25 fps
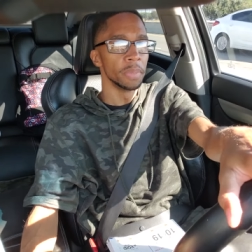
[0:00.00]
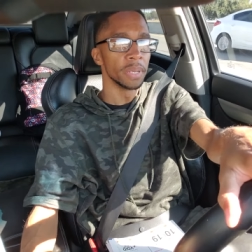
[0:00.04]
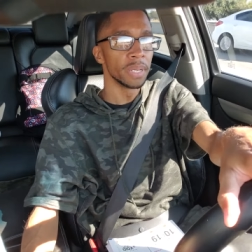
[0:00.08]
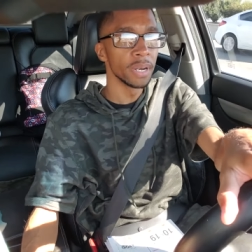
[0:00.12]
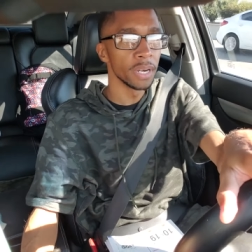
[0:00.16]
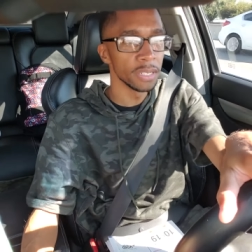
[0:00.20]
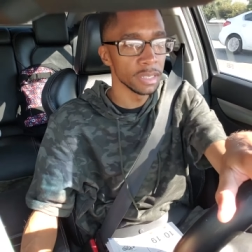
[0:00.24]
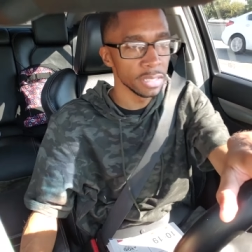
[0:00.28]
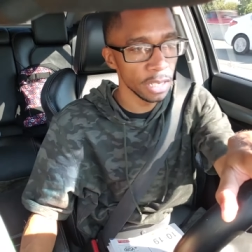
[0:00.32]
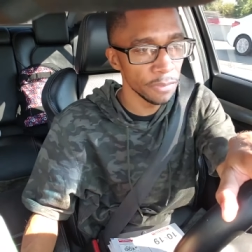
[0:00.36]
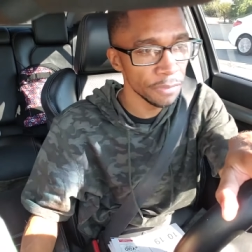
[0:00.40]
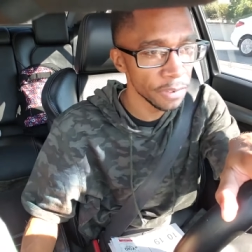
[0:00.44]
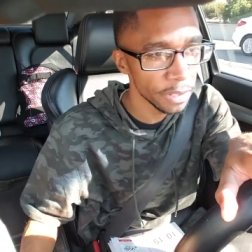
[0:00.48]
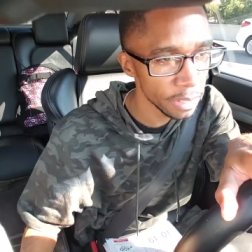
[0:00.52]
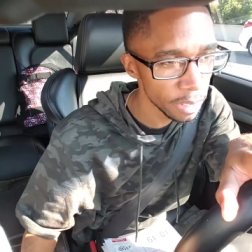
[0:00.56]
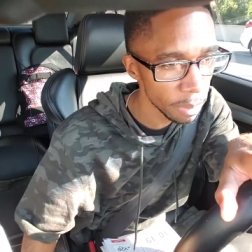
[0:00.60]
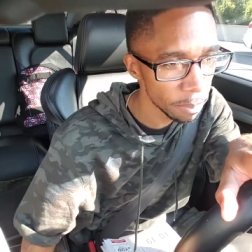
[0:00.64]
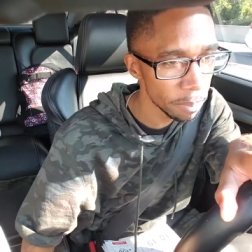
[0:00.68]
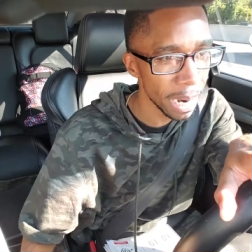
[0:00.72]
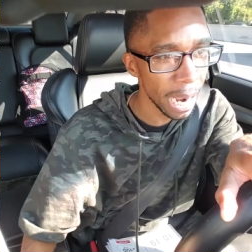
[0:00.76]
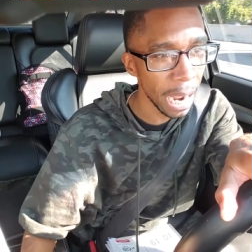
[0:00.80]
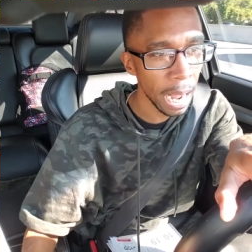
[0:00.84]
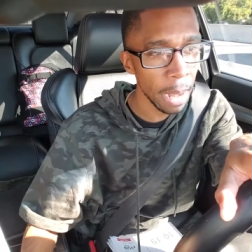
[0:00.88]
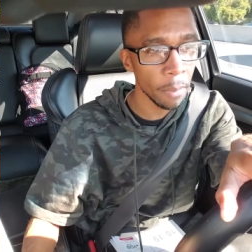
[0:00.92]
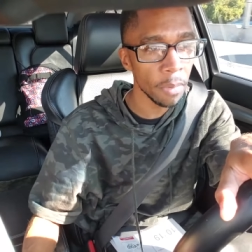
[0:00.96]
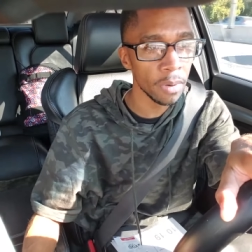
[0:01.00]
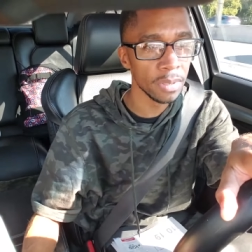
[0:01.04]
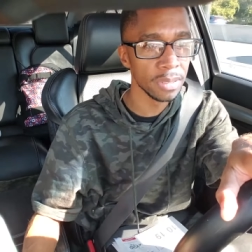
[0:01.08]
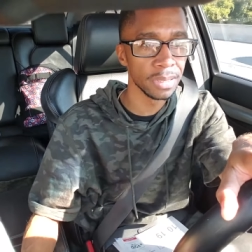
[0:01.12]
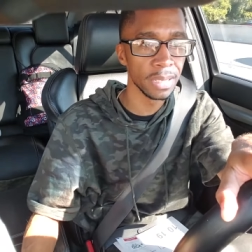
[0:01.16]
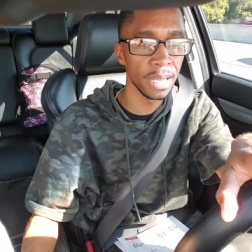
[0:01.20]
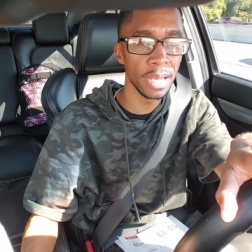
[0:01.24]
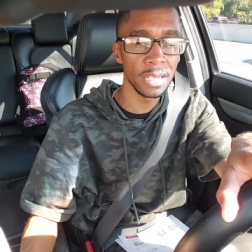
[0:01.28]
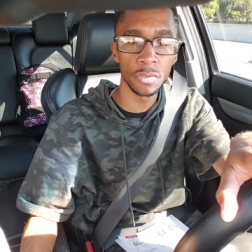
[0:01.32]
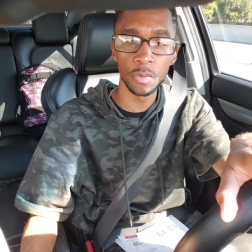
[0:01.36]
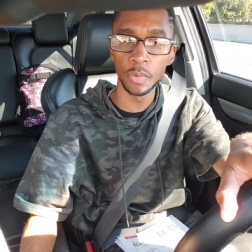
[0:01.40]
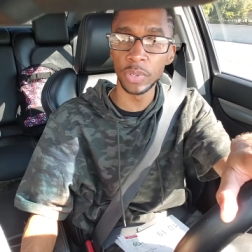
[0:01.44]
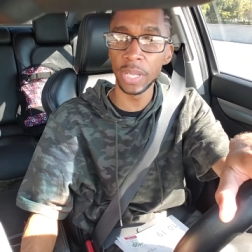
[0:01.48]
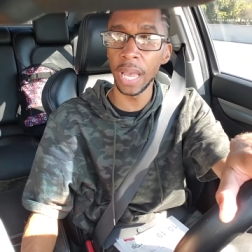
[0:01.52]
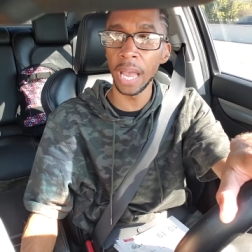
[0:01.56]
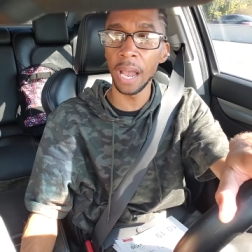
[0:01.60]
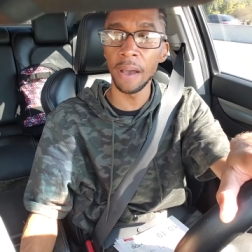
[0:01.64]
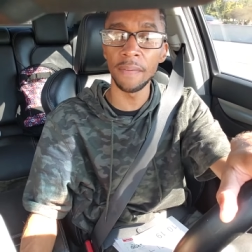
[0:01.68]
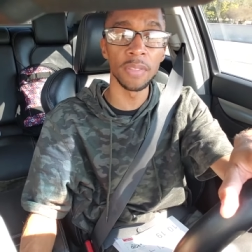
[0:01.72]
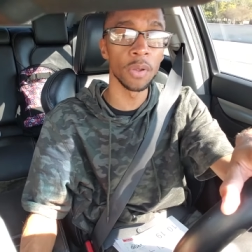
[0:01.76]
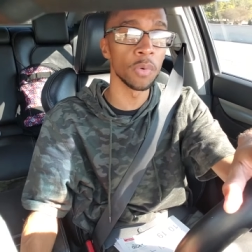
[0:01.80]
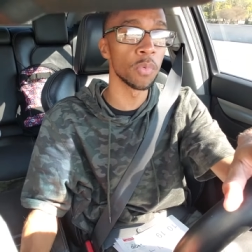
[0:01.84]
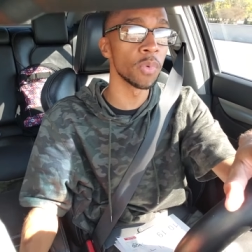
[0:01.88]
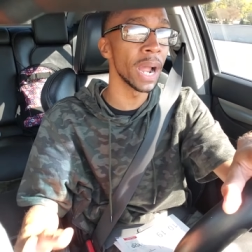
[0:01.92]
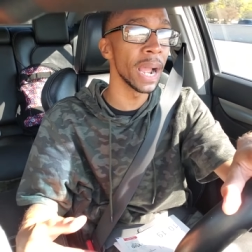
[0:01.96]
because even the Bible says we
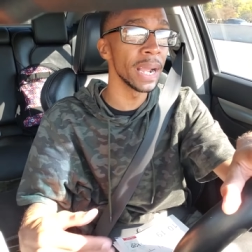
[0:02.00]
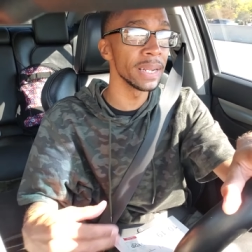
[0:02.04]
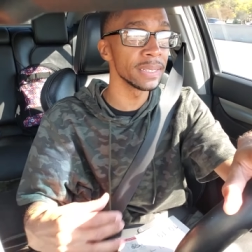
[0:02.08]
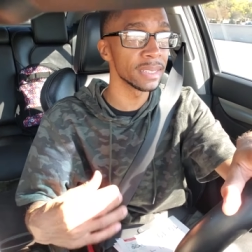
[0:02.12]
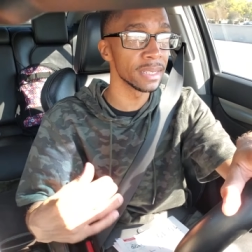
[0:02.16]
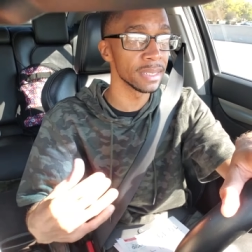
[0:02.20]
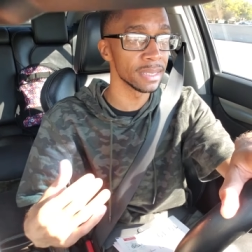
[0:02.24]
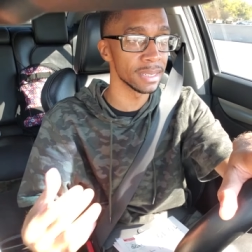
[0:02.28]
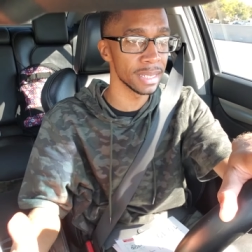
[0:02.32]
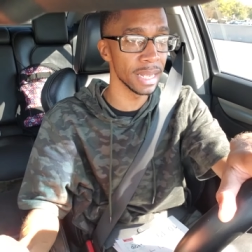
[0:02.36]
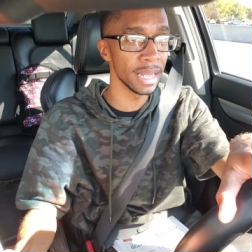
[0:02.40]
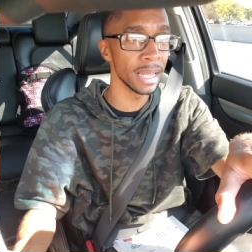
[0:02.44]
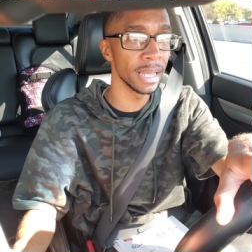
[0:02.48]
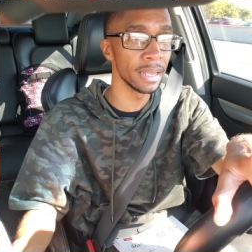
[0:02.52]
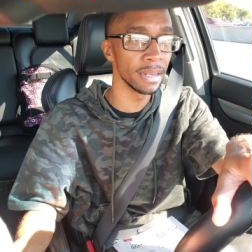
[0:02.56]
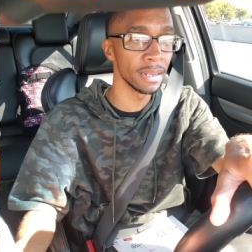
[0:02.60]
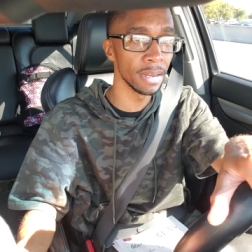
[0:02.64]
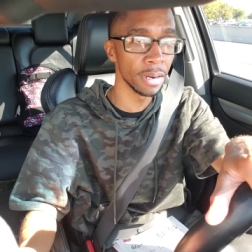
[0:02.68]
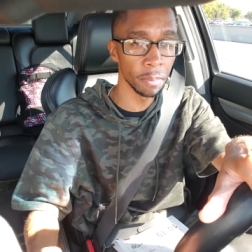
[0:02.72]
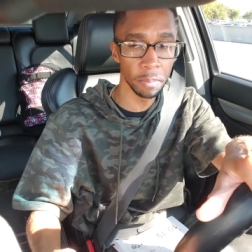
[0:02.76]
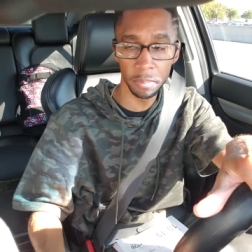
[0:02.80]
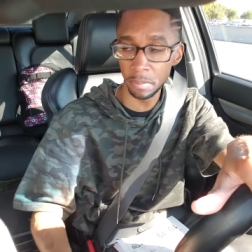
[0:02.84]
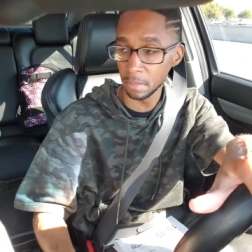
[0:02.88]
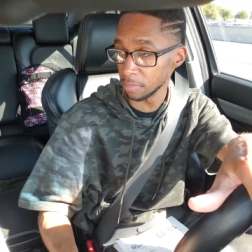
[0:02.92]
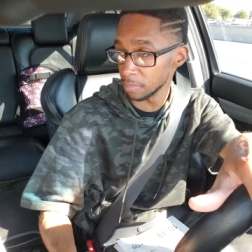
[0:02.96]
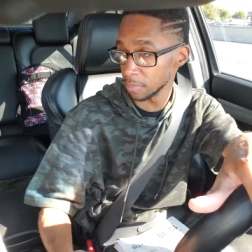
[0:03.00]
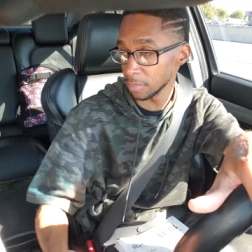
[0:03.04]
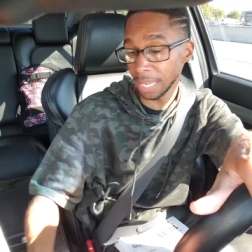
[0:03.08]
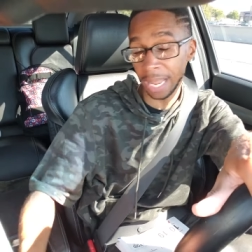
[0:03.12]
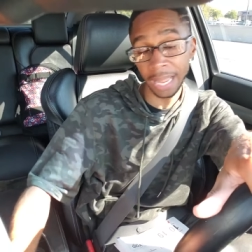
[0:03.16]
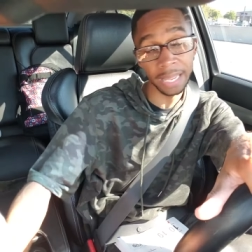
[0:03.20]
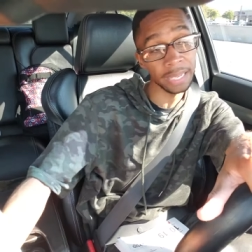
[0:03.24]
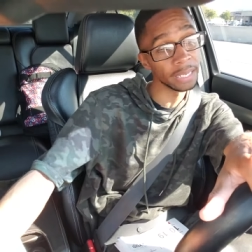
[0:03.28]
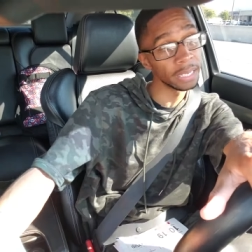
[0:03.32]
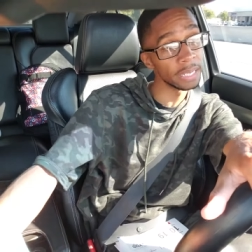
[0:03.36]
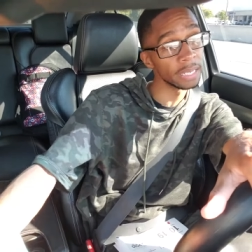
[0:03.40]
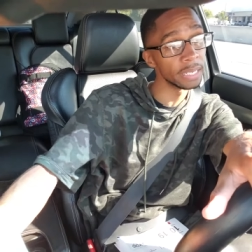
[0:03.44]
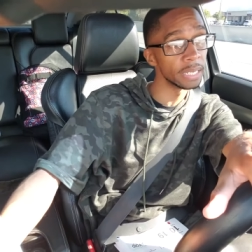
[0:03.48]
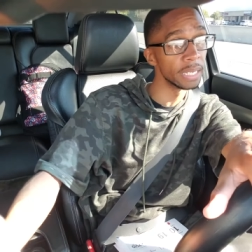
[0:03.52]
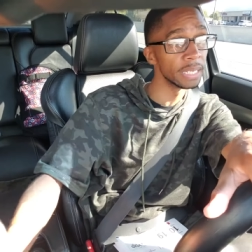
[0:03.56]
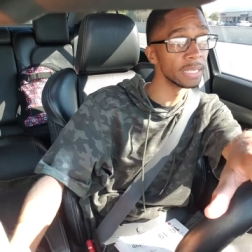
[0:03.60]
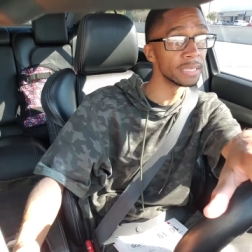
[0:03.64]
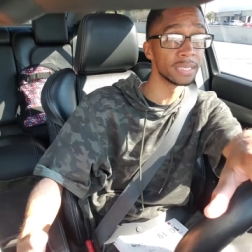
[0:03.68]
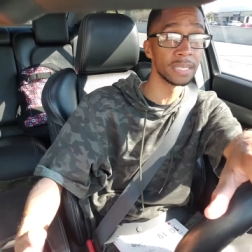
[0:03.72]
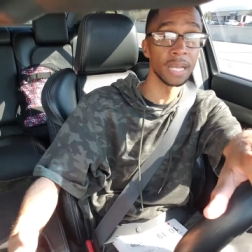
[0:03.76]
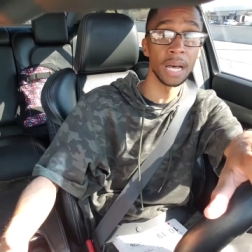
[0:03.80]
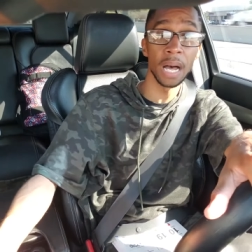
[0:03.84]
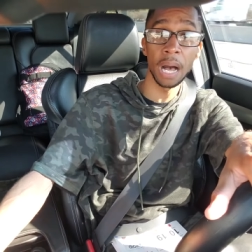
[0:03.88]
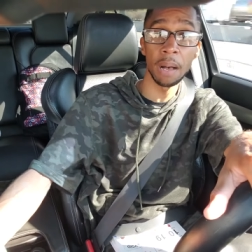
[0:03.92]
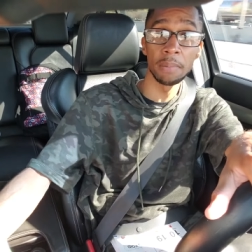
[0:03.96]
have the right to stand up, like in
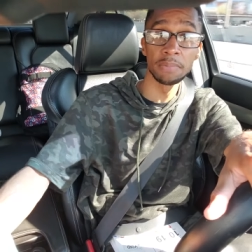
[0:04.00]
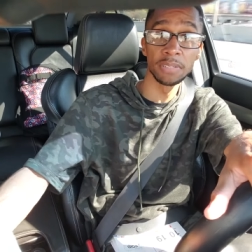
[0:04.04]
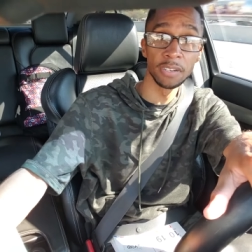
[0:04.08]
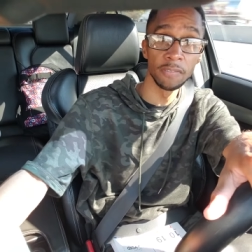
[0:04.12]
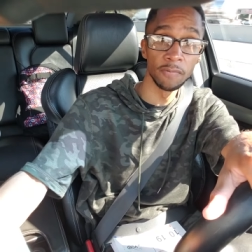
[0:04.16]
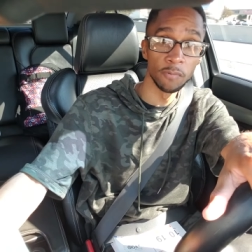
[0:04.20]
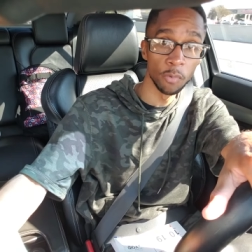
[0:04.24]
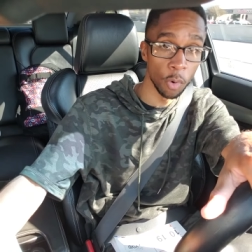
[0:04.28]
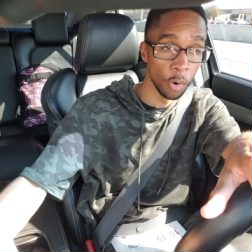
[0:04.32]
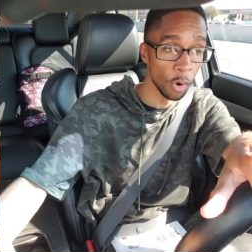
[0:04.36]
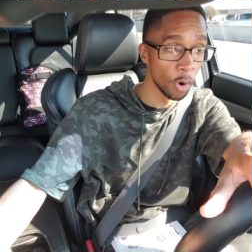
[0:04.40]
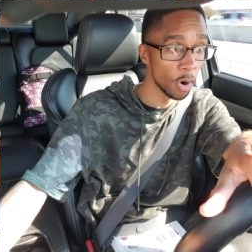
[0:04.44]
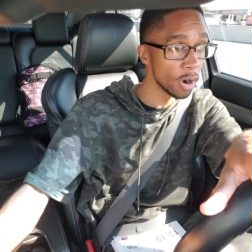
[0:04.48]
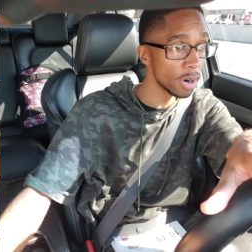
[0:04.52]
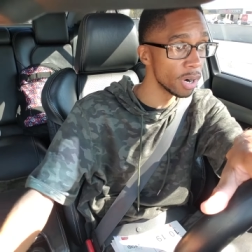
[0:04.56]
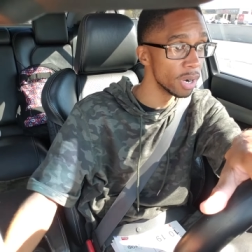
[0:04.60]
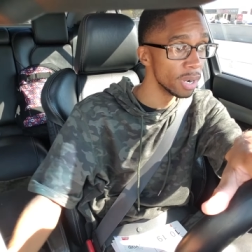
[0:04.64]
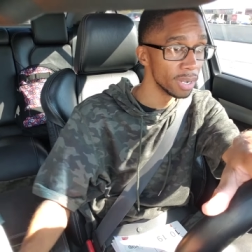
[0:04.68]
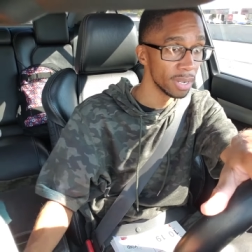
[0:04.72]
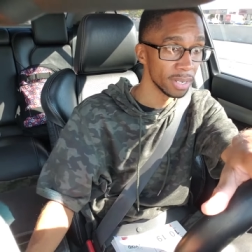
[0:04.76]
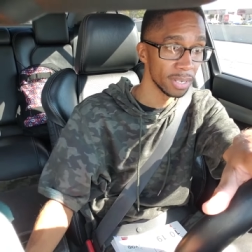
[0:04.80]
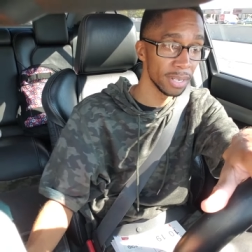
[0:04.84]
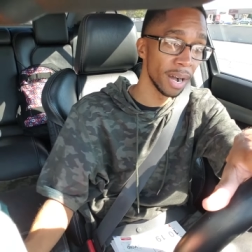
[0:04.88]
times of war.